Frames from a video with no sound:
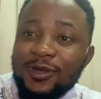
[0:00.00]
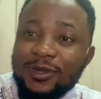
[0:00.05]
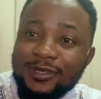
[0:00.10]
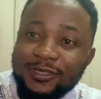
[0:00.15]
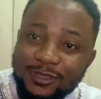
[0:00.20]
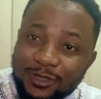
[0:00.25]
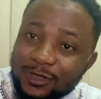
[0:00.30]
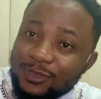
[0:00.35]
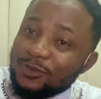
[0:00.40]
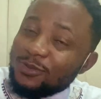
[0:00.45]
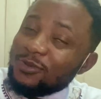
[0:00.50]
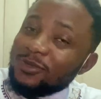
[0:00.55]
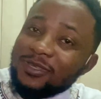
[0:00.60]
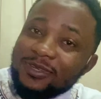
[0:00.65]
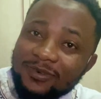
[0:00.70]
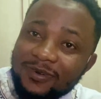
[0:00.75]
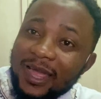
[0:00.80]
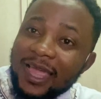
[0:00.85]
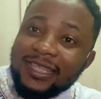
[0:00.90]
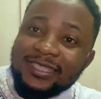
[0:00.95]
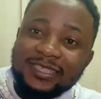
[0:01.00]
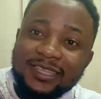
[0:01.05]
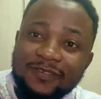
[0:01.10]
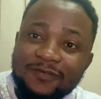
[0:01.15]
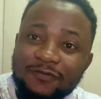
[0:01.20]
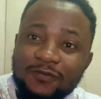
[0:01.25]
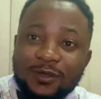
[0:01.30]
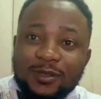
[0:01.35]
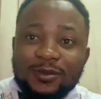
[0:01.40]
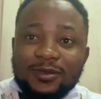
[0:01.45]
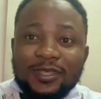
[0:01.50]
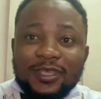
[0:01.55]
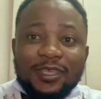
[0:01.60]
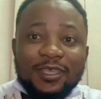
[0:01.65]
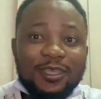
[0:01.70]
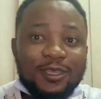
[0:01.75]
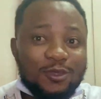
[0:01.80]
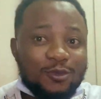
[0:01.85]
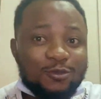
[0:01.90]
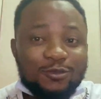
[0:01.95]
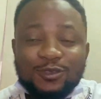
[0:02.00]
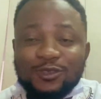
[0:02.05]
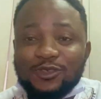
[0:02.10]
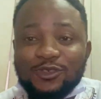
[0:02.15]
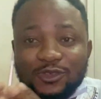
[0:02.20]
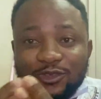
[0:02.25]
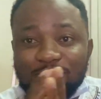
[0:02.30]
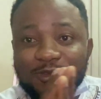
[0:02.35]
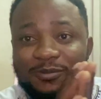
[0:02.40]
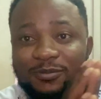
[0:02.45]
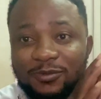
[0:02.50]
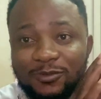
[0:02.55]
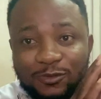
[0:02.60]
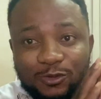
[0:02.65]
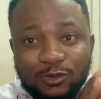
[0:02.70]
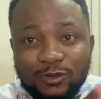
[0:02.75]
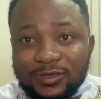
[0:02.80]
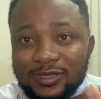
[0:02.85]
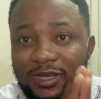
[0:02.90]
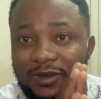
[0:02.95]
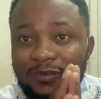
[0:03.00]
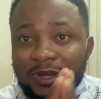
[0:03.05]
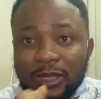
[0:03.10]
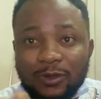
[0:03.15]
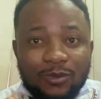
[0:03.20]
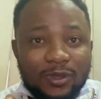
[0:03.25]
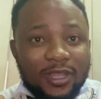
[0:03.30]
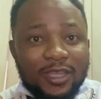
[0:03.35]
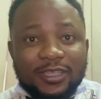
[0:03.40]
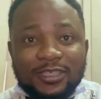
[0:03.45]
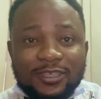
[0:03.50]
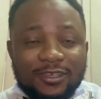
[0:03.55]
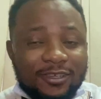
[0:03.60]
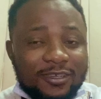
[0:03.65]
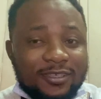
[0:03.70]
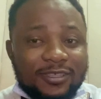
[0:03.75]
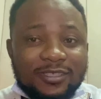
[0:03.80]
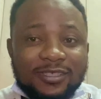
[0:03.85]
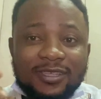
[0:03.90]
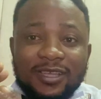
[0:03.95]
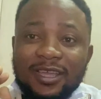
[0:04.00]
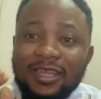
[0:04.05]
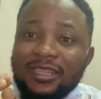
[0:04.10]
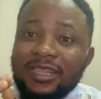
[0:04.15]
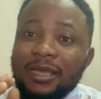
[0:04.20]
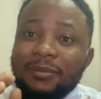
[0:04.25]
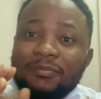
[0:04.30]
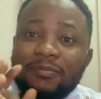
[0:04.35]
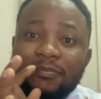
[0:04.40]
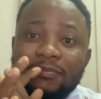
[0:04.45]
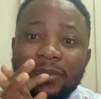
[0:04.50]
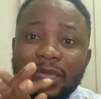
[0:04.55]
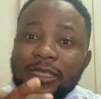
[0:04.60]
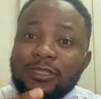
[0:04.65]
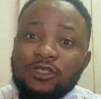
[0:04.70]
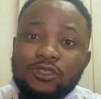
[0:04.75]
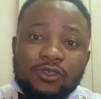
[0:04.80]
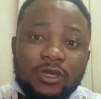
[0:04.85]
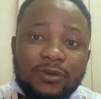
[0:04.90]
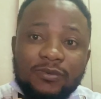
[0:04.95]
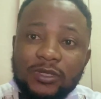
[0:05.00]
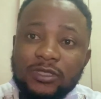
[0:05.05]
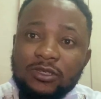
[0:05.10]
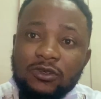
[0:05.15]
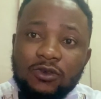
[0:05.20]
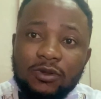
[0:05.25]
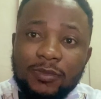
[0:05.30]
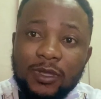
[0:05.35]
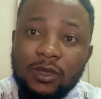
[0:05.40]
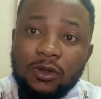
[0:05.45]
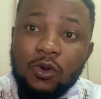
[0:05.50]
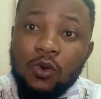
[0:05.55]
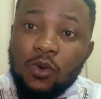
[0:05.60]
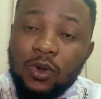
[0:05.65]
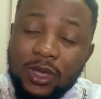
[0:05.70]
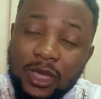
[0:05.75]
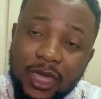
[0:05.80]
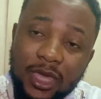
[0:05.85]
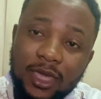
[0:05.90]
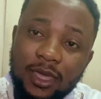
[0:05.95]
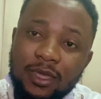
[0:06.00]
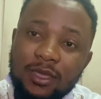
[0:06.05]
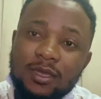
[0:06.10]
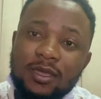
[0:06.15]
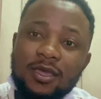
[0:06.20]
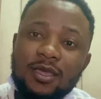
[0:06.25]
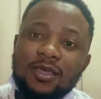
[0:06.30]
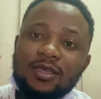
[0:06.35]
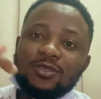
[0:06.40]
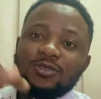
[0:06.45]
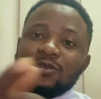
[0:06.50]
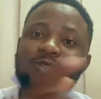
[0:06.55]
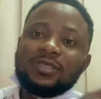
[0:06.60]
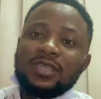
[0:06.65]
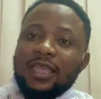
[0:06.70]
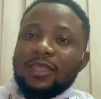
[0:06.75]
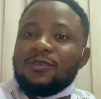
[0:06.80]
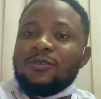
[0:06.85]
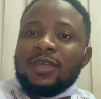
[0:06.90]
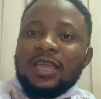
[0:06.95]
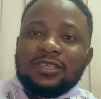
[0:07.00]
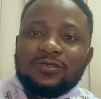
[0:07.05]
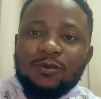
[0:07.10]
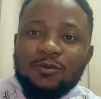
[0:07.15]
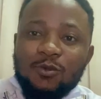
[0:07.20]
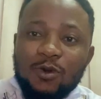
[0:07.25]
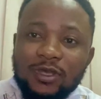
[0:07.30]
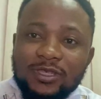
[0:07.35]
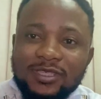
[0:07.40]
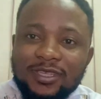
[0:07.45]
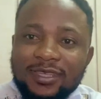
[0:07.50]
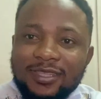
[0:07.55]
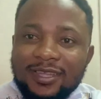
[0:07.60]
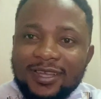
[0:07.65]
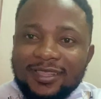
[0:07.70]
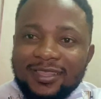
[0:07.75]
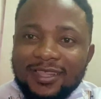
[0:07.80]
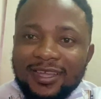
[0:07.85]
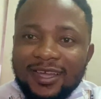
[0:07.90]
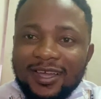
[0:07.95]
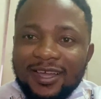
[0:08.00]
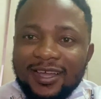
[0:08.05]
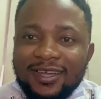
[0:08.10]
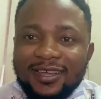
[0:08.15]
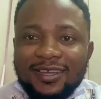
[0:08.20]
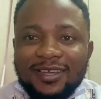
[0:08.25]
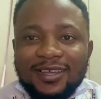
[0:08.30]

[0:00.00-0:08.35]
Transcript: just do the right thing follow the youtube rules and regulations and i bet you everything will be okay so thank you guys for watching and uh,